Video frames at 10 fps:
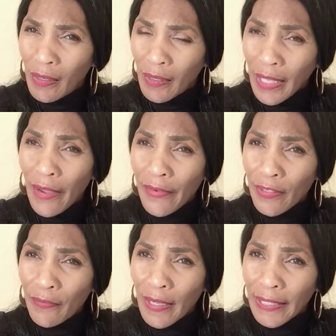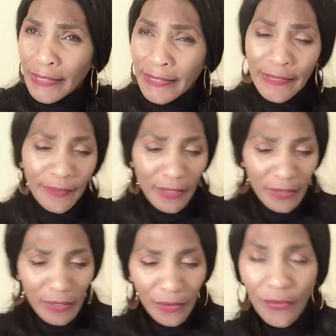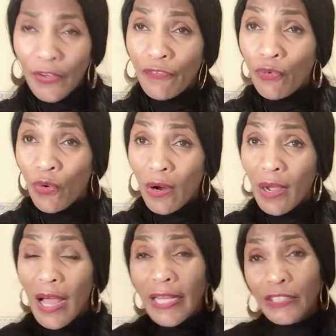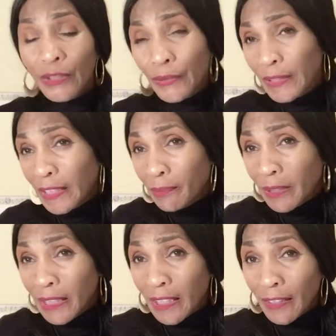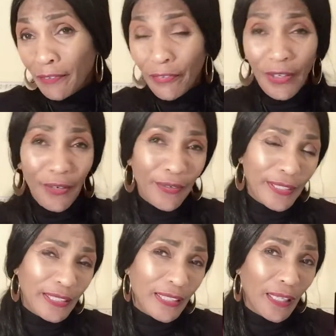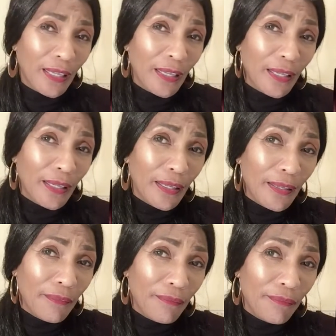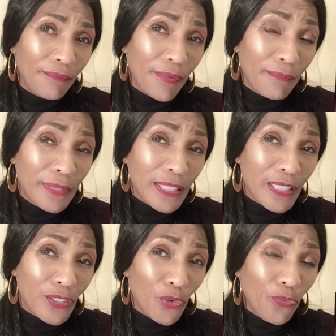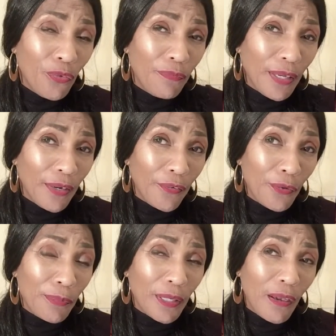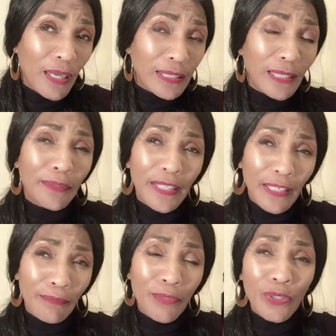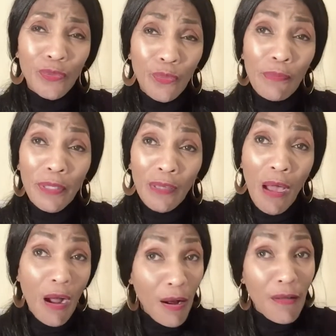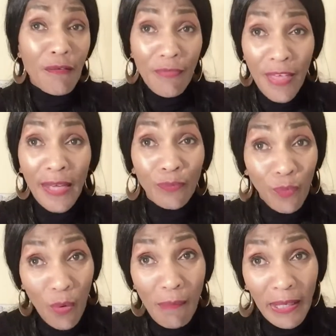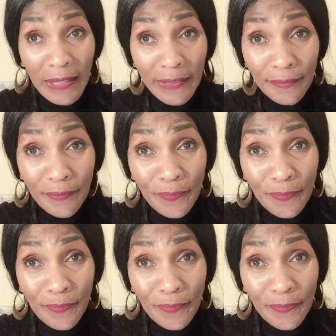uh, characterized. So therefore, I chose this particular fragrance from Mrs. Sofia Vergara because I think most women are that woman.